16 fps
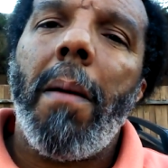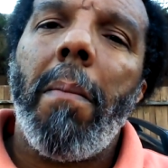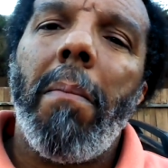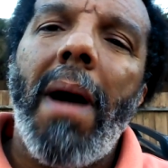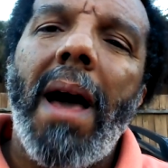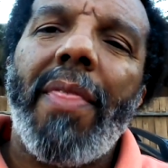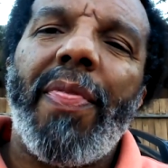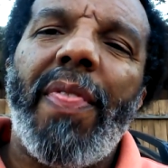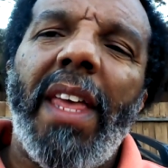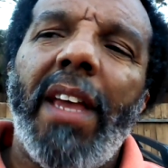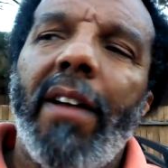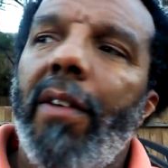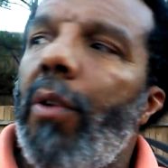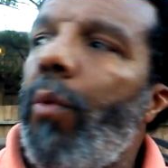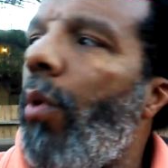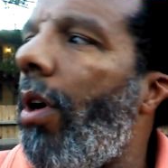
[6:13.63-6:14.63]
My
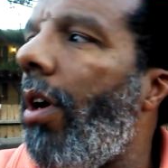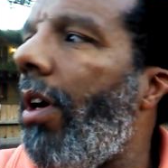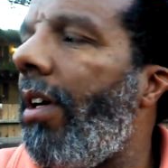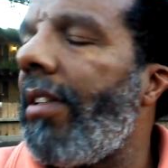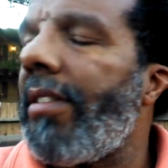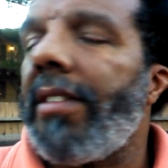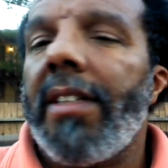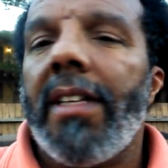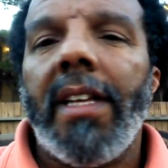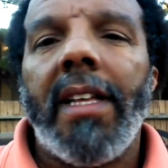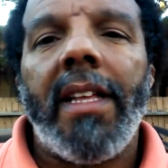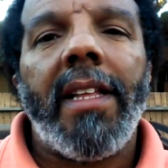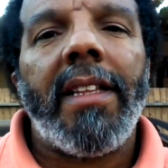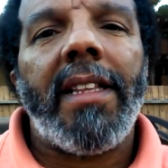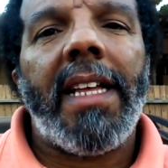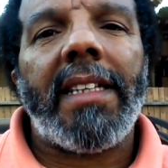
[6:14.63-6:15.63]
theory was
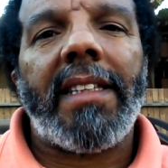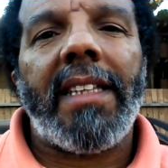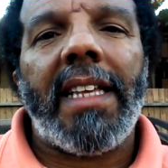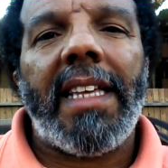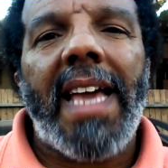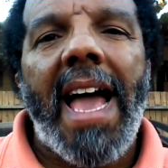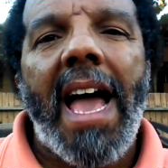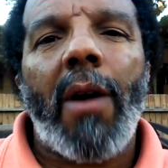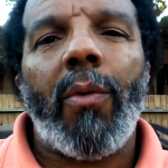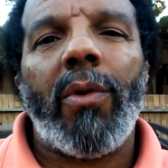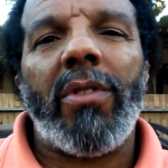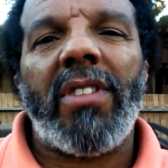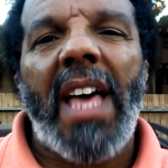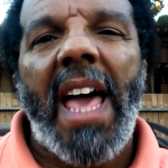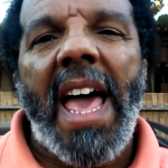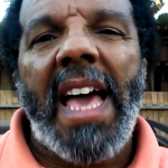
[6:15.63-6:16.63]
that the guy
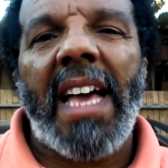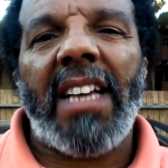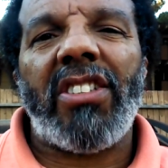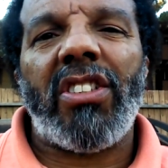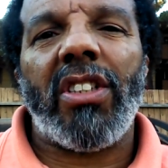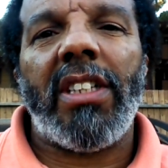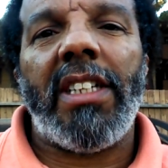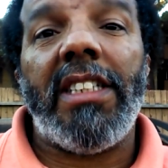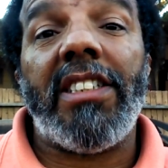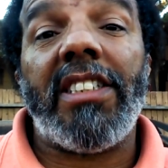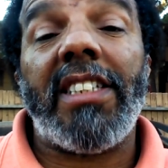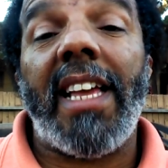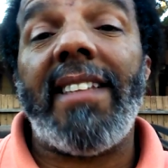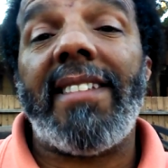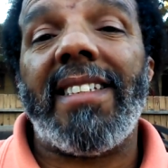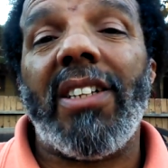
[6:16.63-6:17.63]
was actually
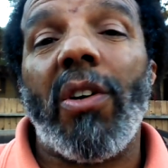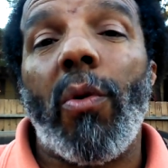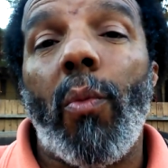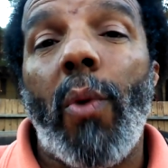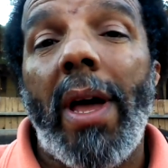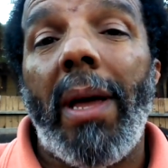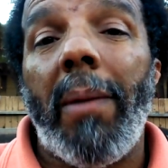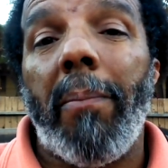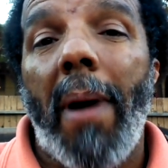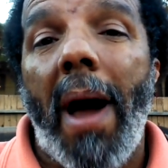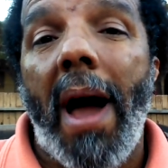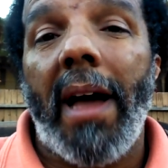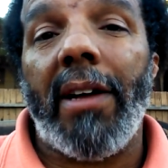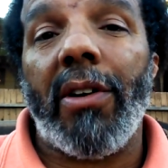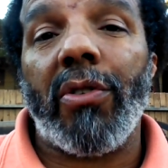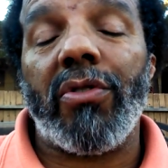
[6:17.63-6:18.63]
chasing away
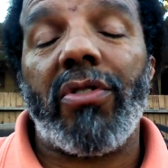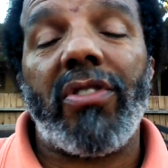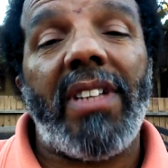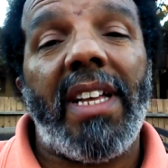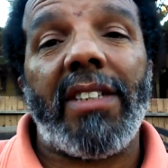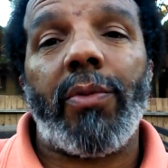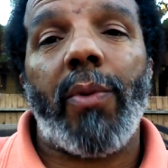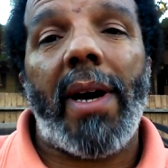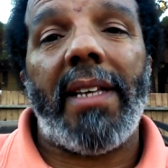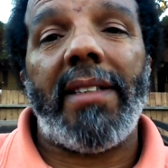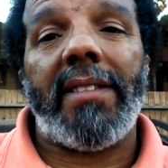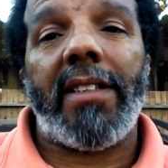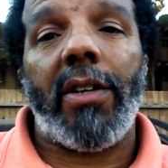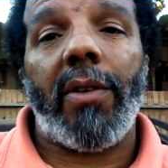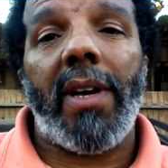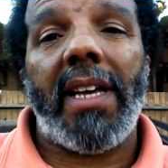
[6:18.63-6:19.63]
buyers. That's why he
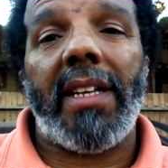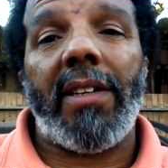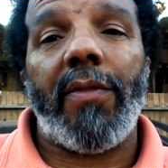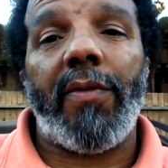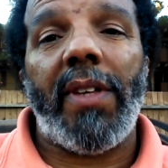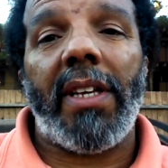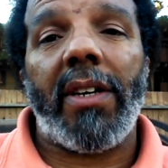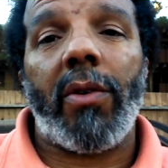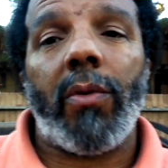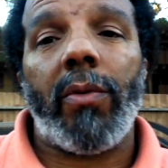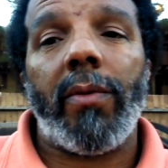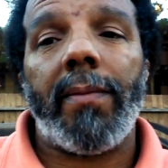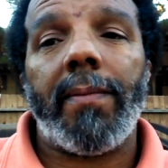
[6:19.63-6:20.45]
still had the vehicle.